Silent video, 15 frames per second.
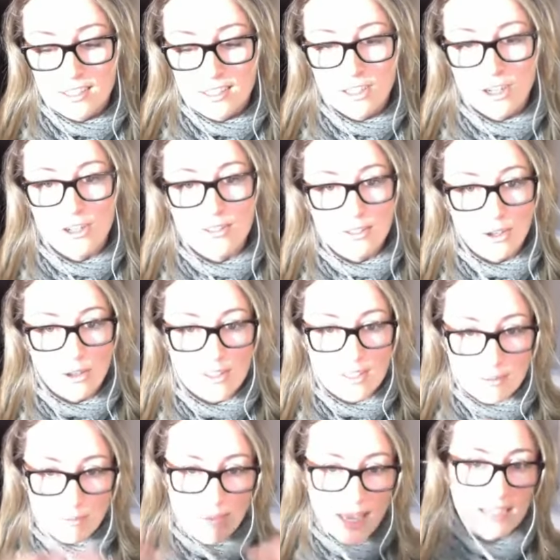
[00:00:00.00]
you know, it's got
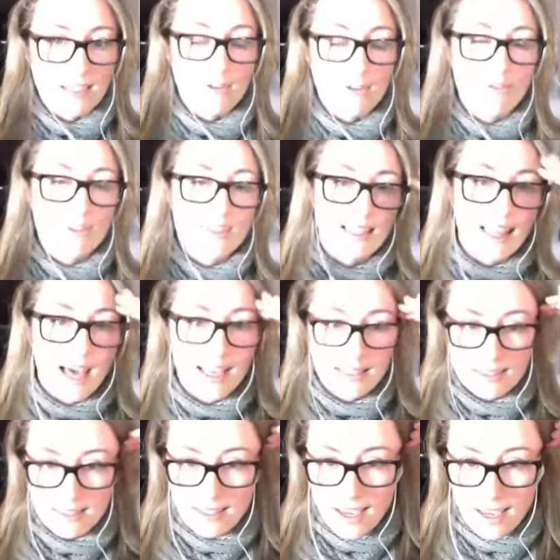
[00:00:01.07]
these magnificent
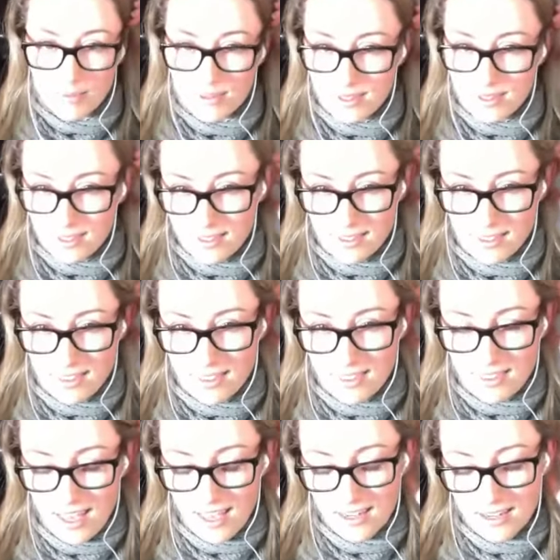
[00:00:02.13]
landscapes,
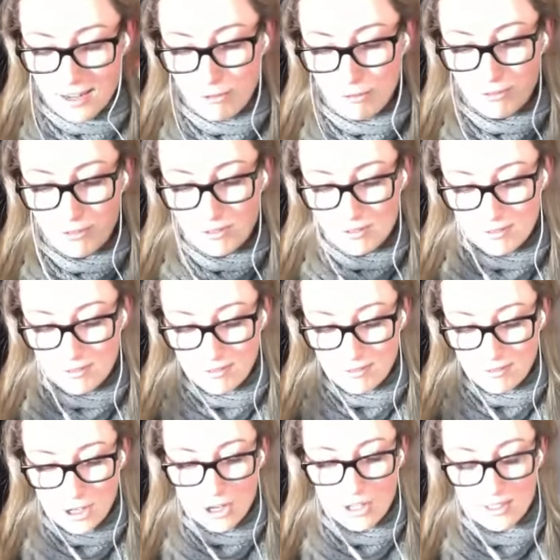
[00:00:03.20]
and I've
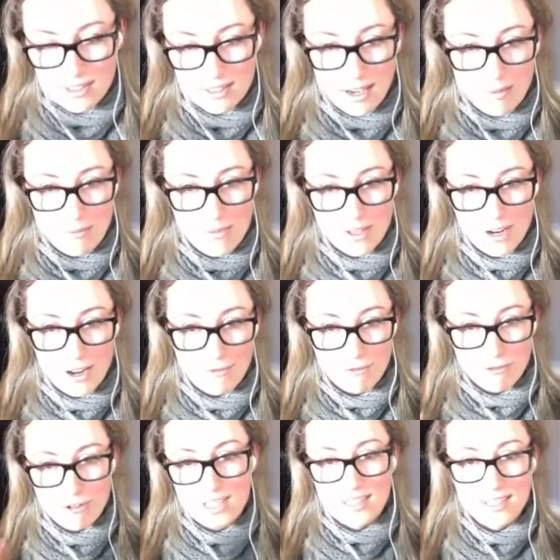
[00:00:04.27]
got some that I've
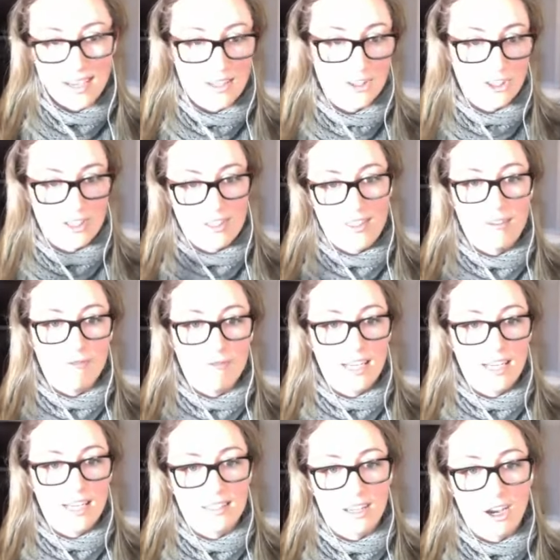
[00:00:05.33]
retouched and they're
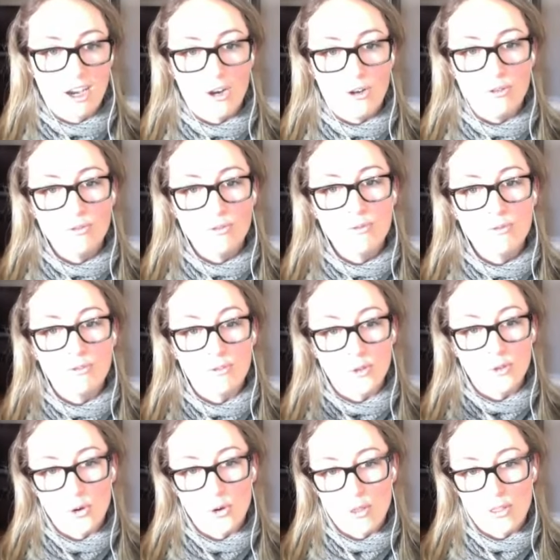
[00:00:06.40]
ready to go
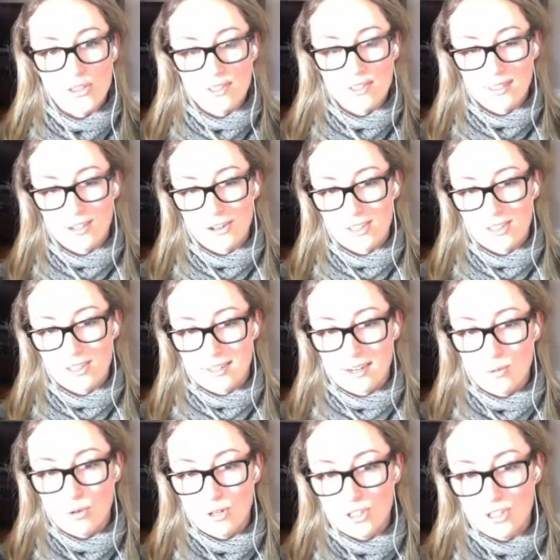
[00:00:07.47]
for the series that I
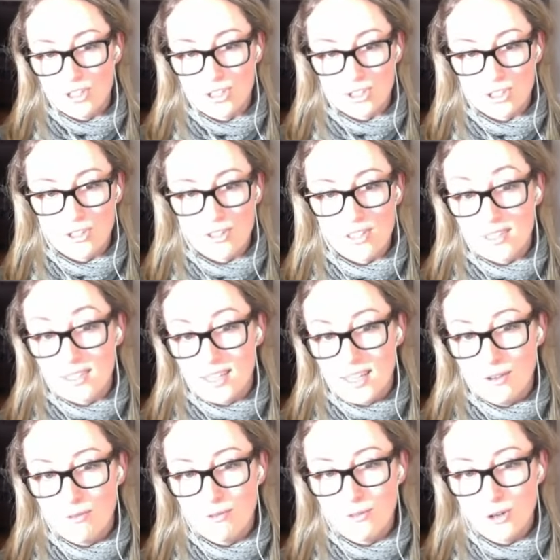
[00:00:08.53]
want to shoot
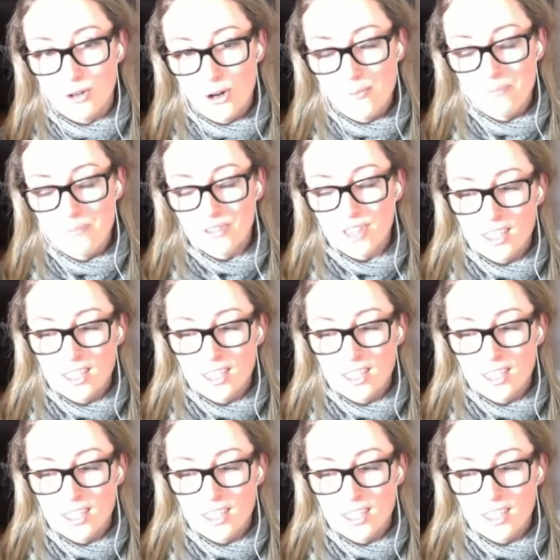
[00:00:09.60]
deer for.